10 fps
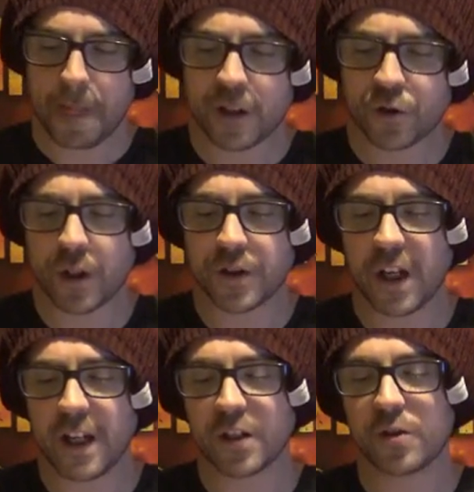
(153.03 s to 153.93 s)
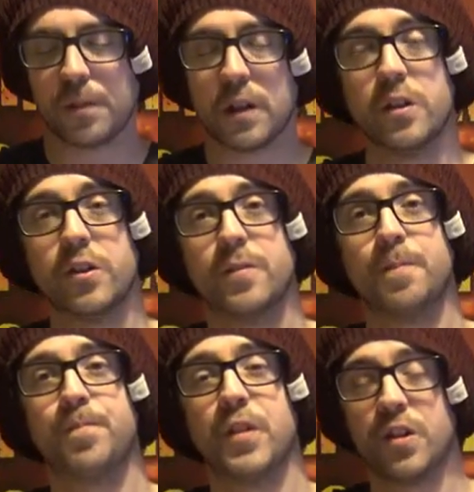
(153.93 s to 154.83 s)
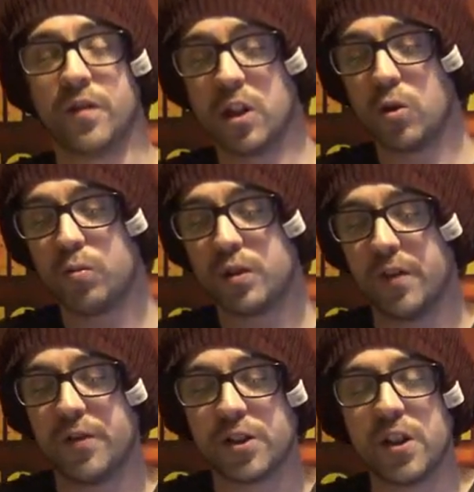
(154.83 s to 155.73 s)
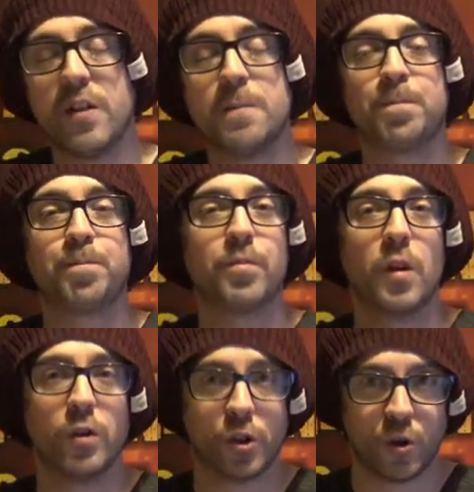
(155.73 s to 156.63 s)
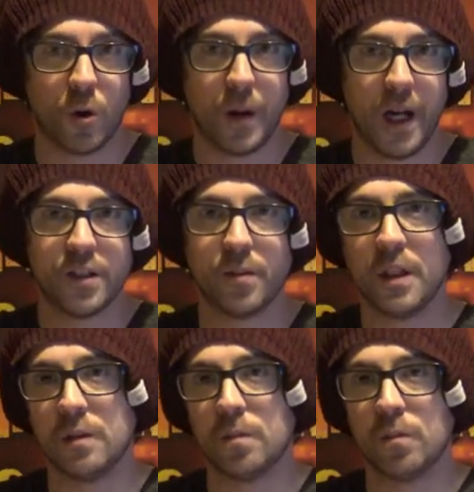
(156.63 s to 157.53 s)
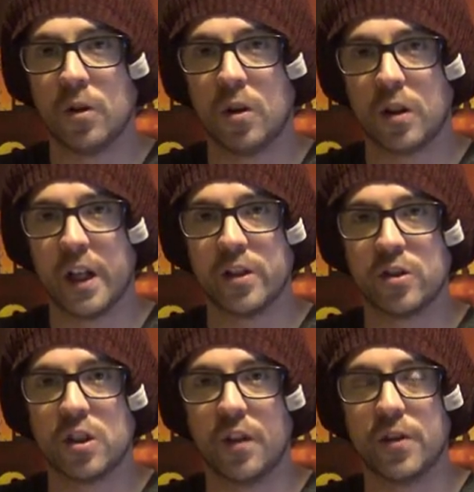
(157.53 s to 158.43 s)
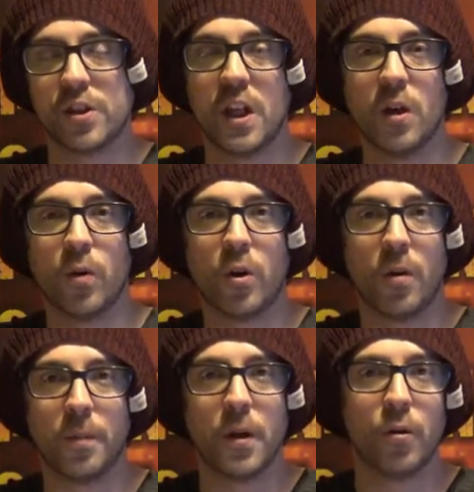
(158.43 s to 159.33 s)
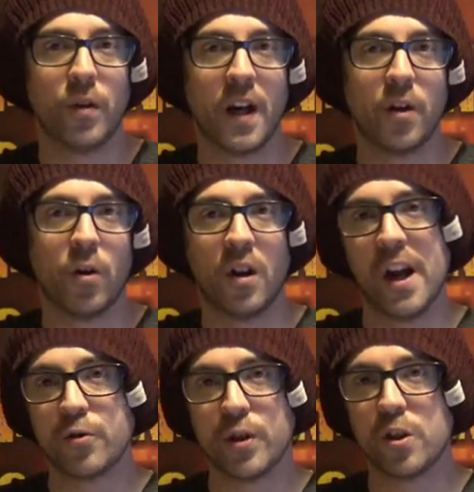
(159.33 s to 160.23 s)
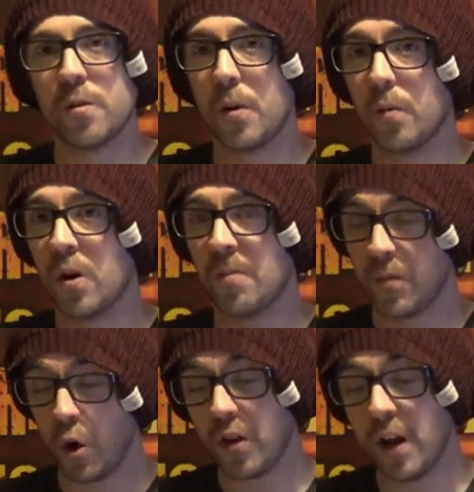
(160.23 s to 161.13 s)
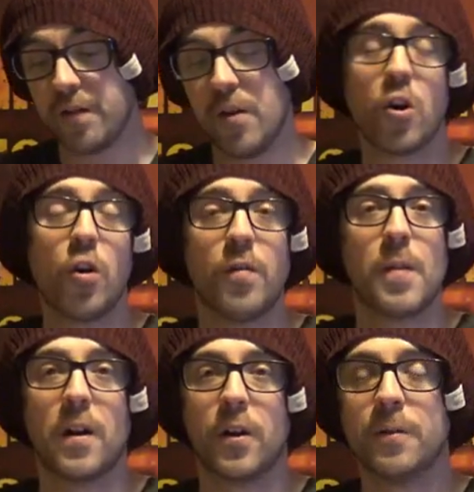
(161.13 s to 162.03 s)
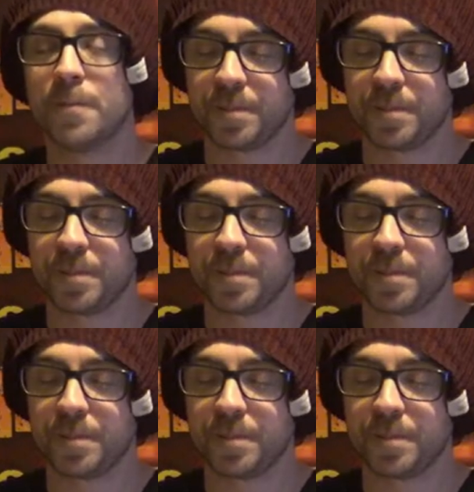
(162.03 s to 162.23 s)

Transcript: Strength 6, because it's a vehicle, toughness 7, which is not bad. I mean, we're not getting tough to say, we're not Imperial Knight or Land Raider, but we're not that far off apparently.